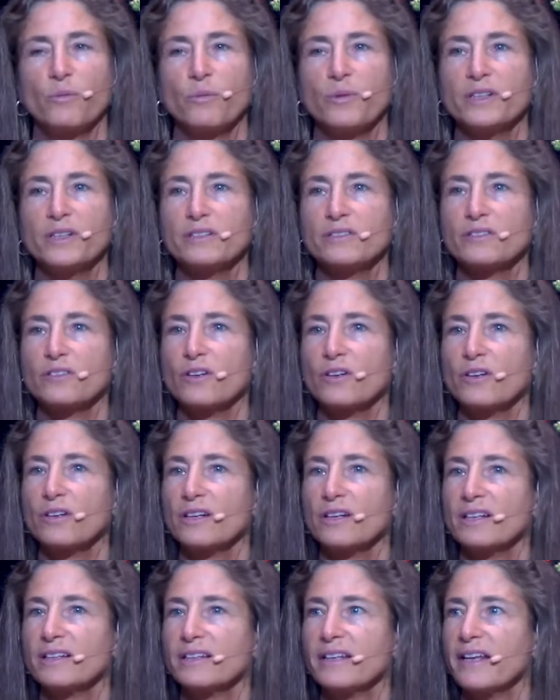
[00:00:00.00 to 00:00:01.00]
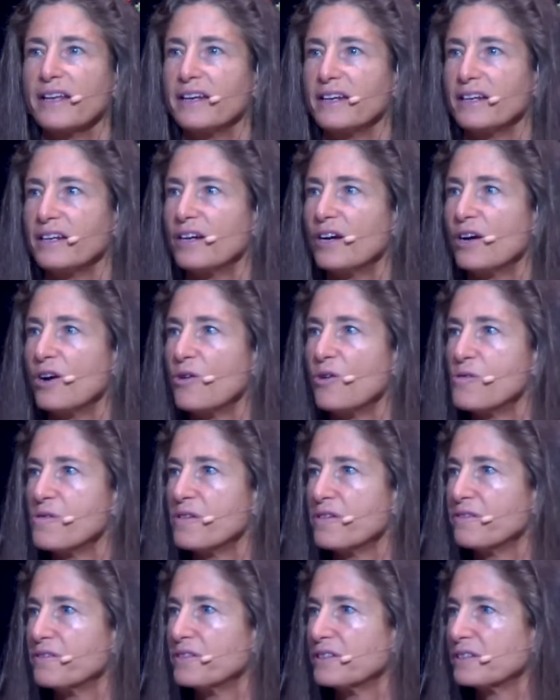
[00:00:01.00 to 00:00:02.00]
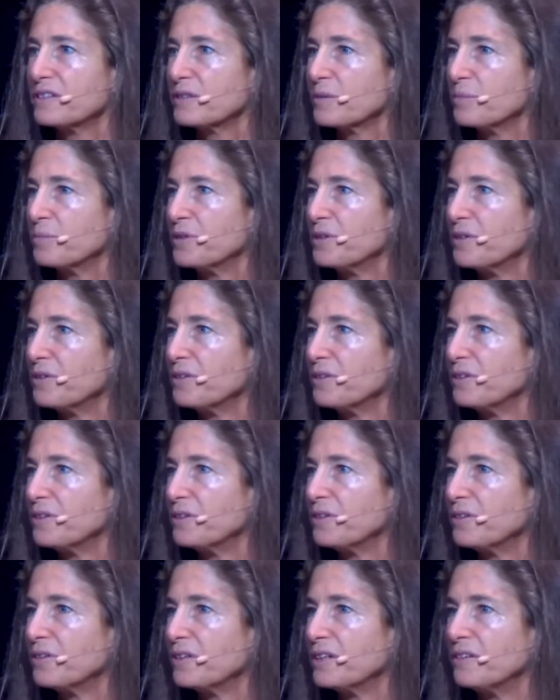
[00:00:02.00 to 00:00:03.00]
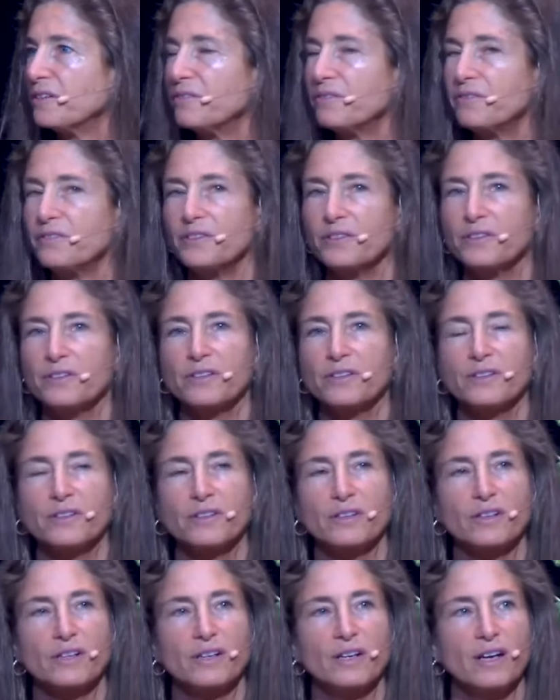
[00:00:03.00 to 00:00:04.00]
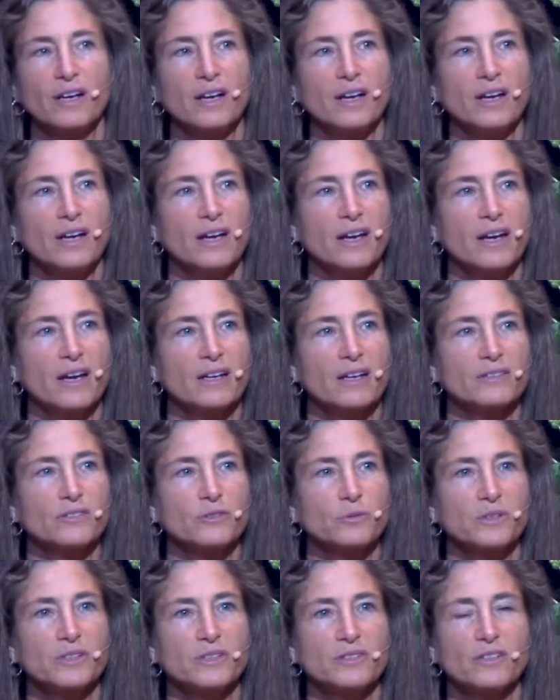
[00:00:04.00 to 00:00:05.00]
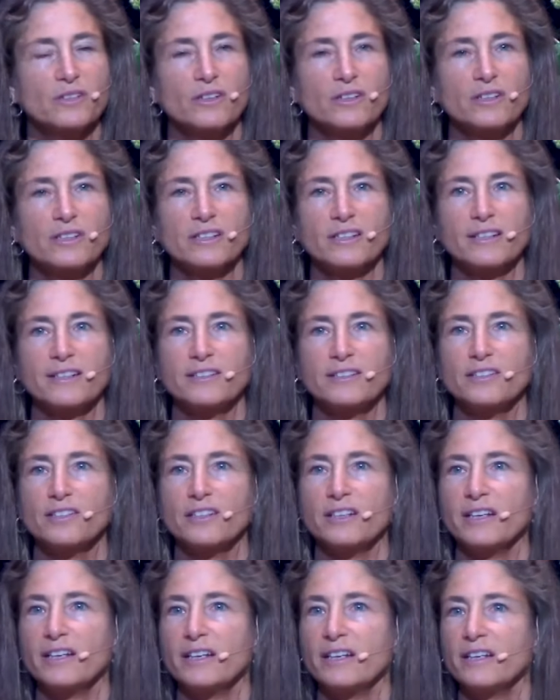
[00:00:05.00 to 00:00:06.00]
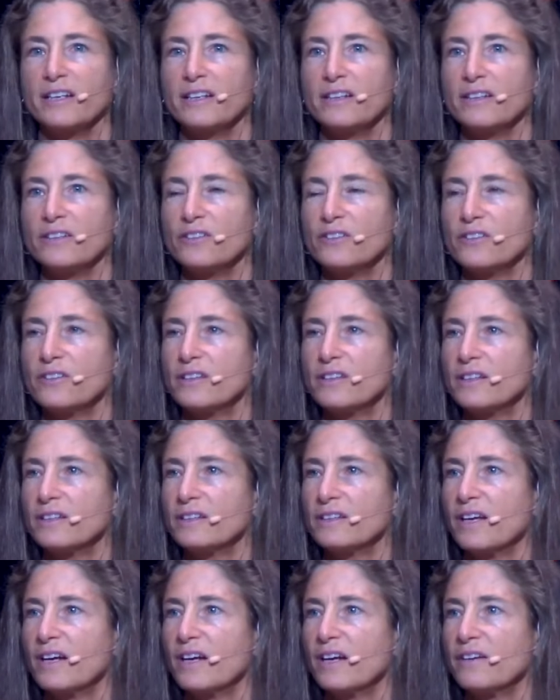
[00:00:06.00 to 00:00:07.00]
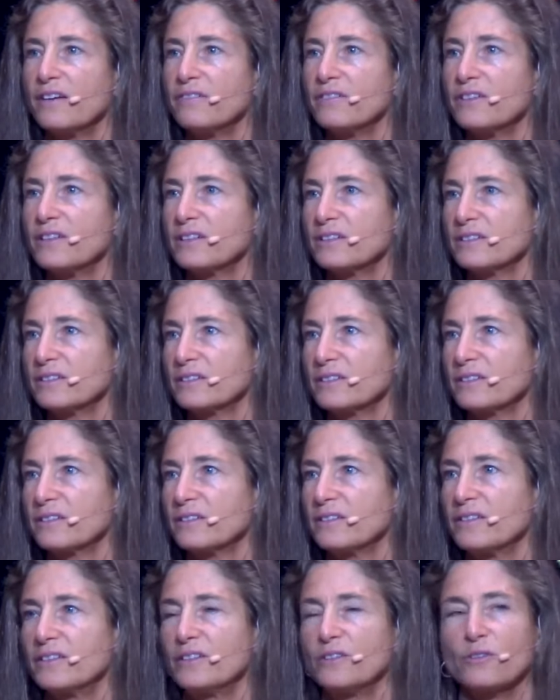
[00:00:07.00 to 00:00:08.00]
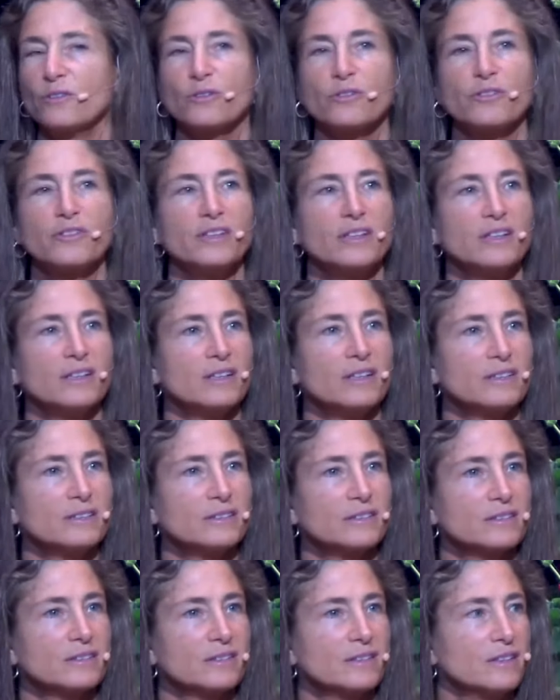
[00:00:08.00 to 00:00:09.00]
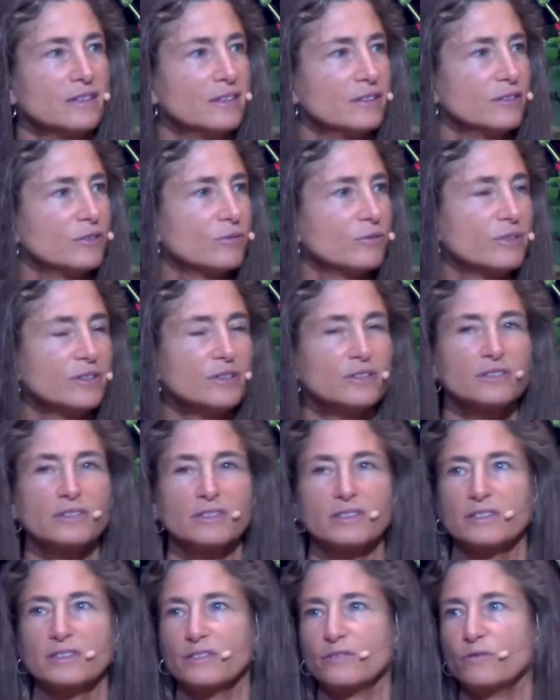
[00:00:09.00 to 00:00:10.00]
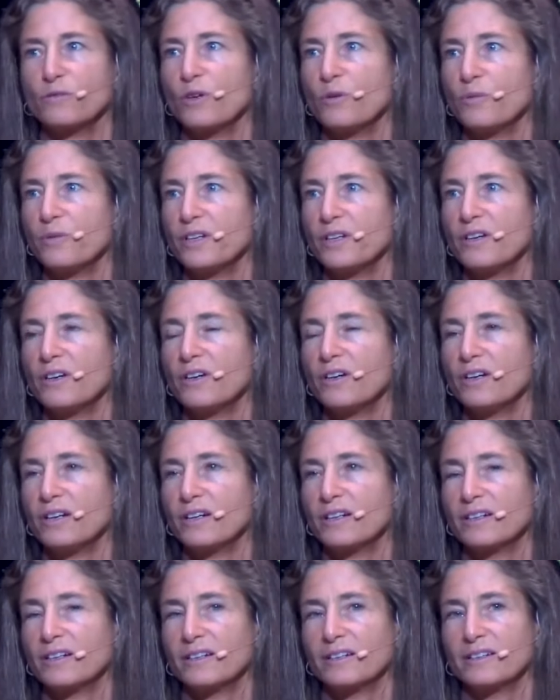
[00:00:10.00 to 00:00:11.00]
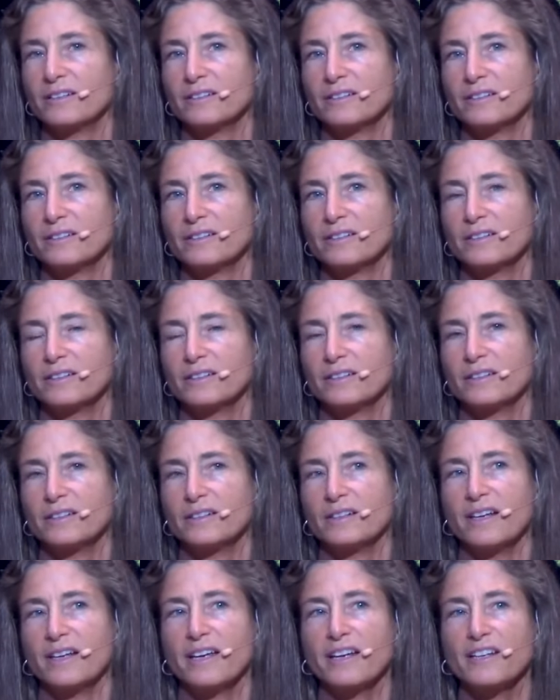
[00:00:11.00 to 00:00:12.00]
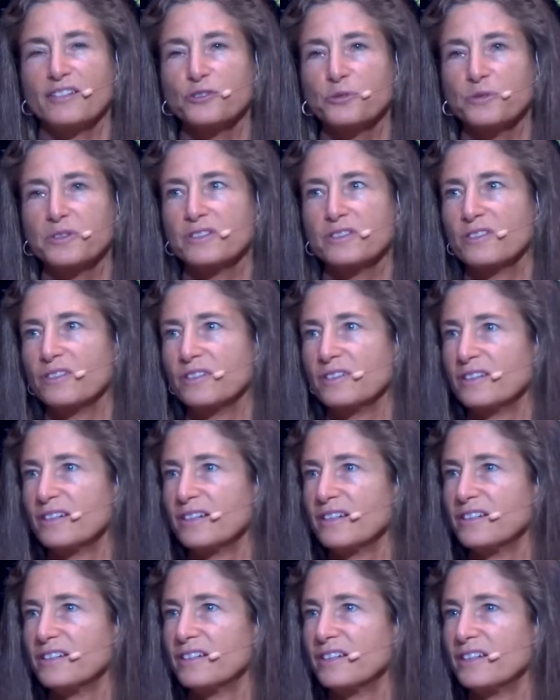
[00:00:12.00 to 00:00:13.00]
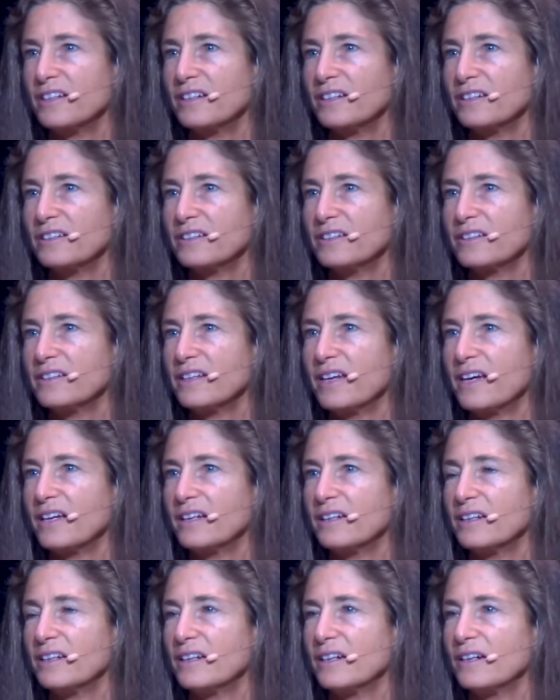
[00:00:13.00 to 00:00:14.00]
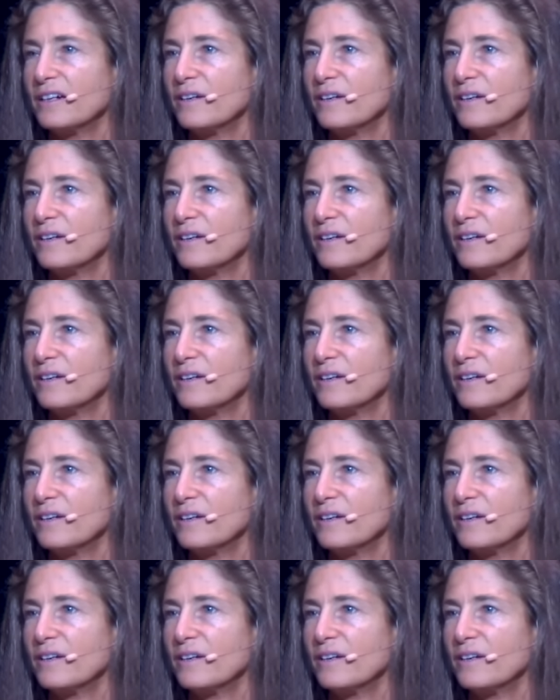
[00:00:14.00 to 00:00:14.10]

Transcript: we start letting go of the superior, inferior, as we start touching into the aliveness, the earthiness, the realness of what we are. And as we start touching into that